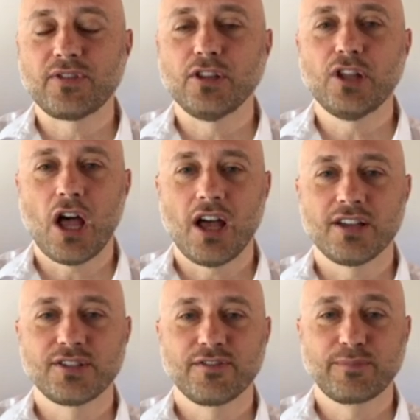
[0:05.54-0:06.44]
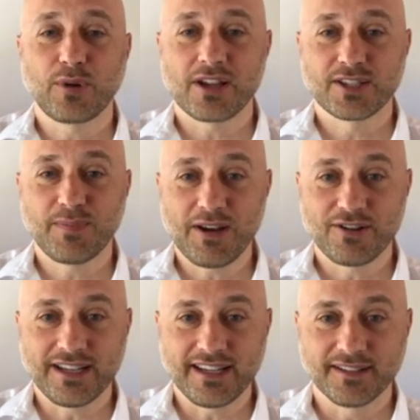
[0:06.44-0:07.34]
the laws of
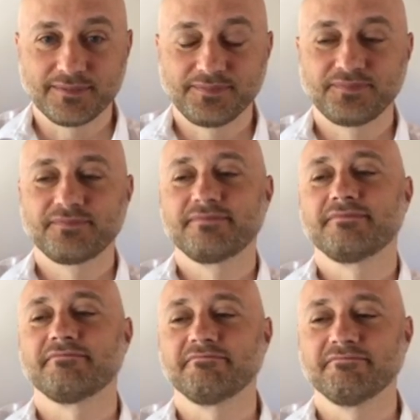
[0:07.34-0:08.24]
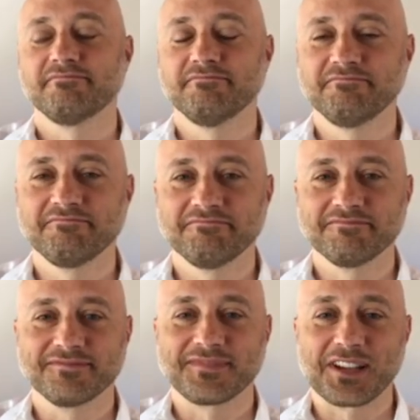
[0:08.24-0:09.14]
prosperity? All
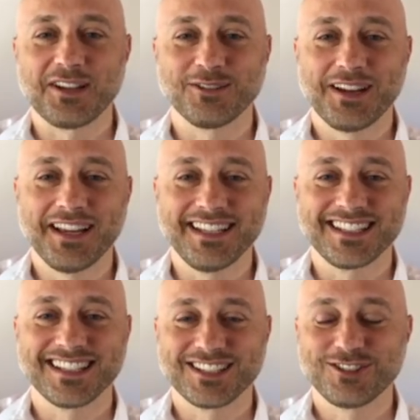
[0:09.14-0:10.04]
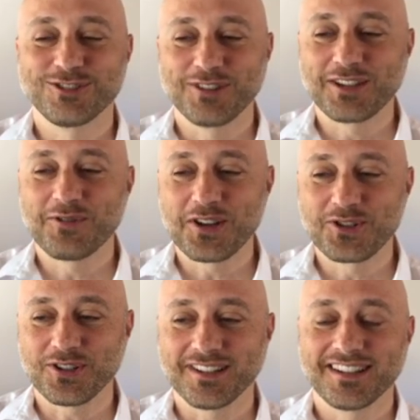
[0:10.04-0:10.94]
right, great
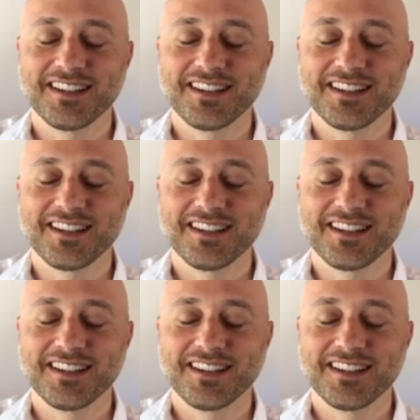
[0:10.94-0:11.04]
question.